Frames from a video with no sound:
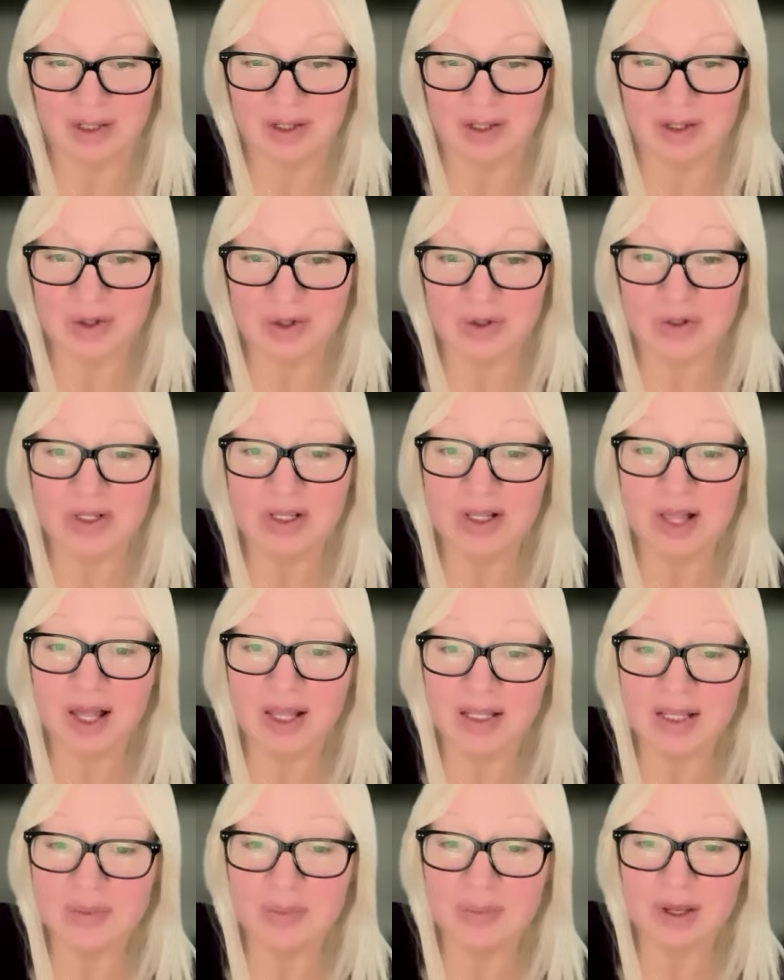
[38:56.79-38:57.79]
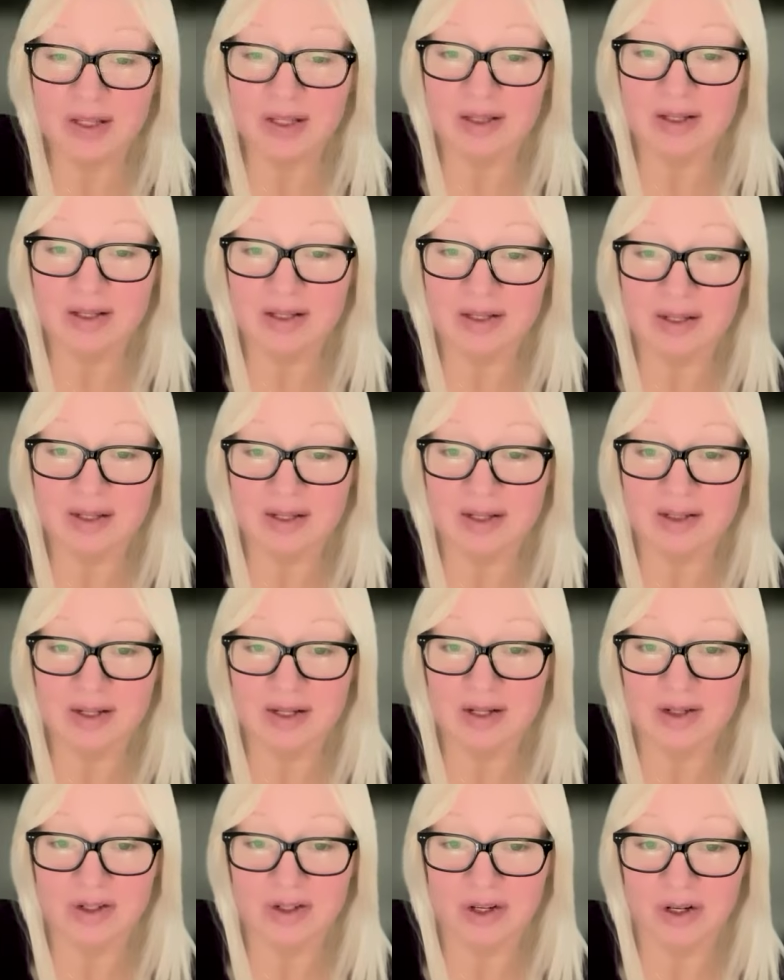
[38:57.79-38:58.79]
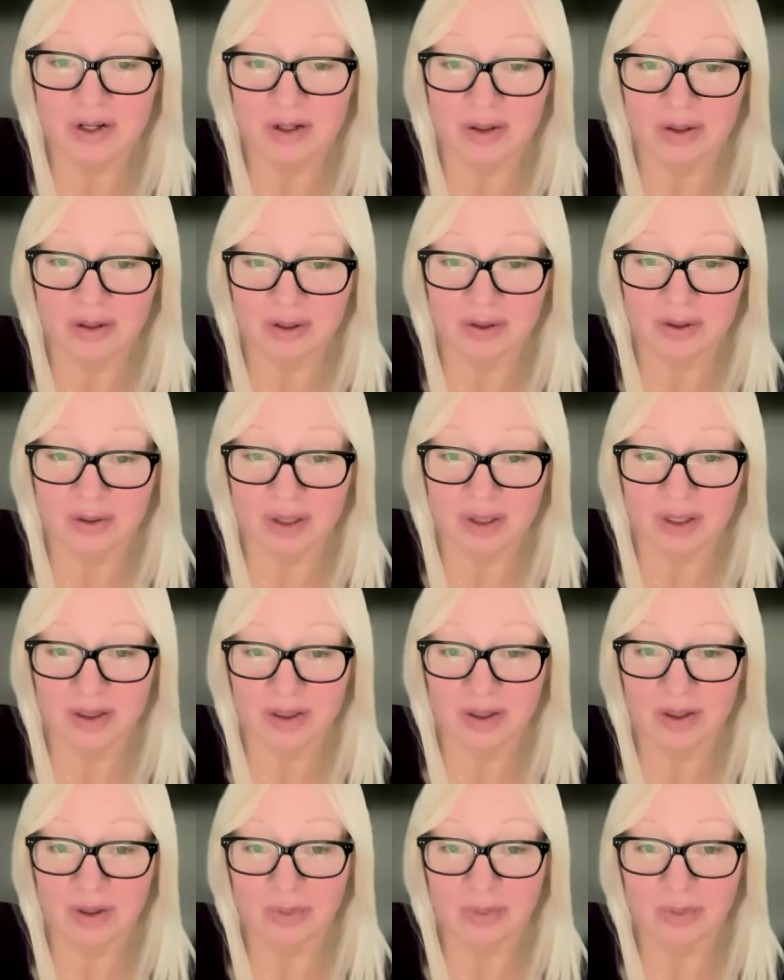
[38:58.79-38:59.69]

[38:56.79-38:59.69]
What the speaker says: So your slides made this distinction clearly.